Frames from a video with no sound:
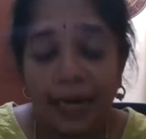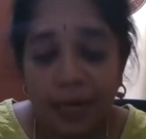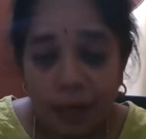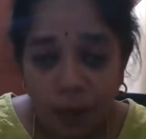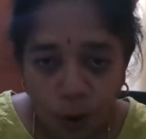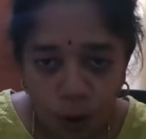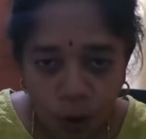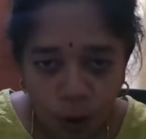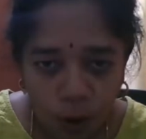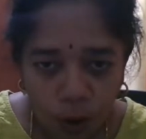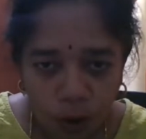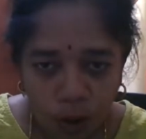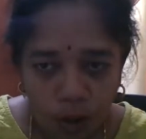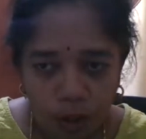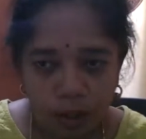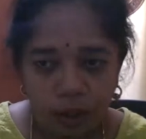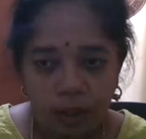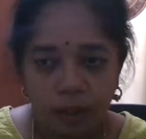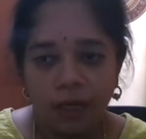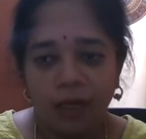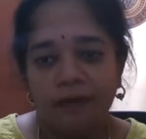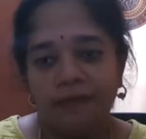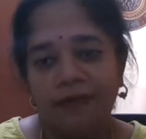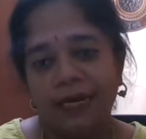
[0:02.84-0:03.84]
Hello all,
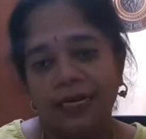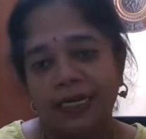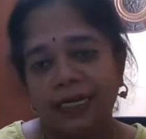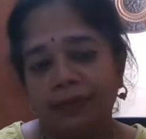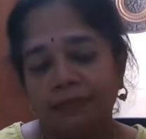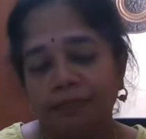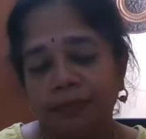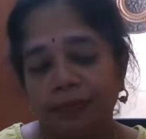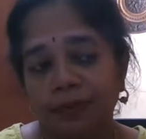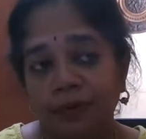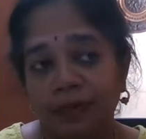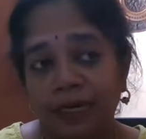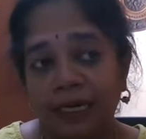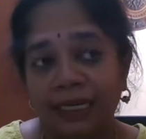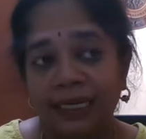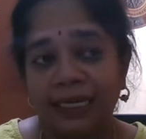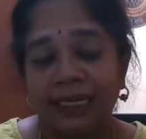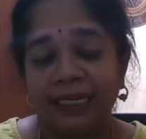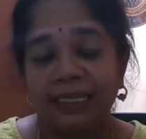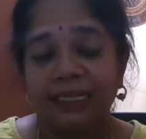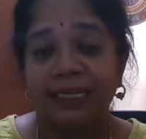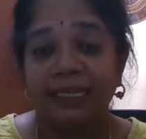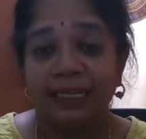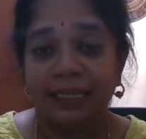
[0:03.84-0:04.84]
welcome to yet
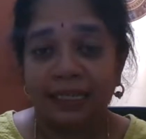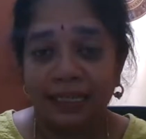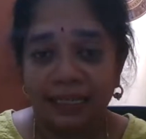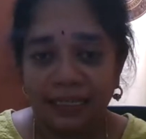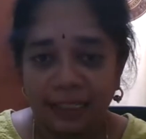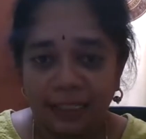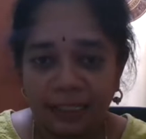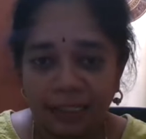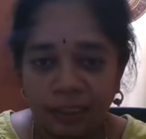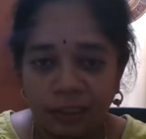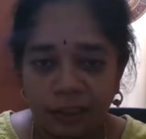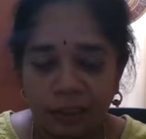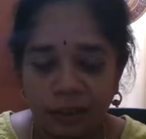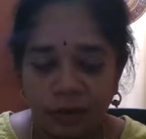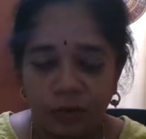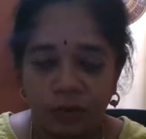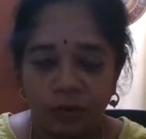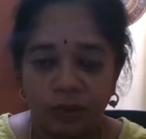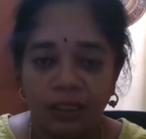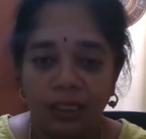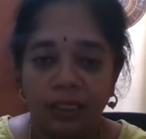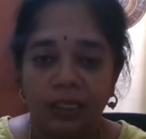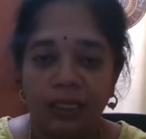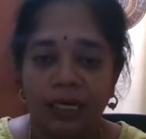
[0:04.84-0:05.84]
another interesting
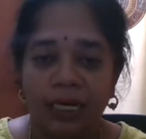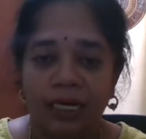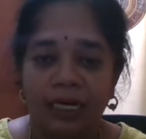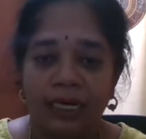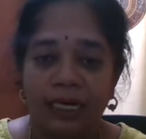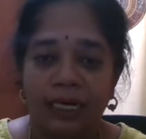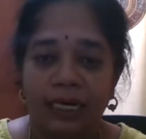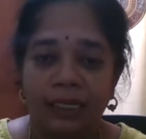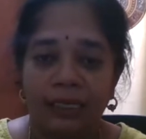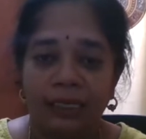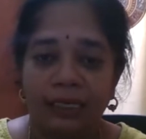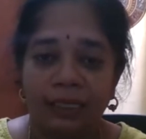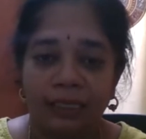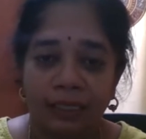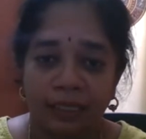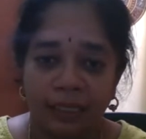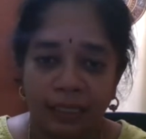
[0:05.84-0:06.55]
story under the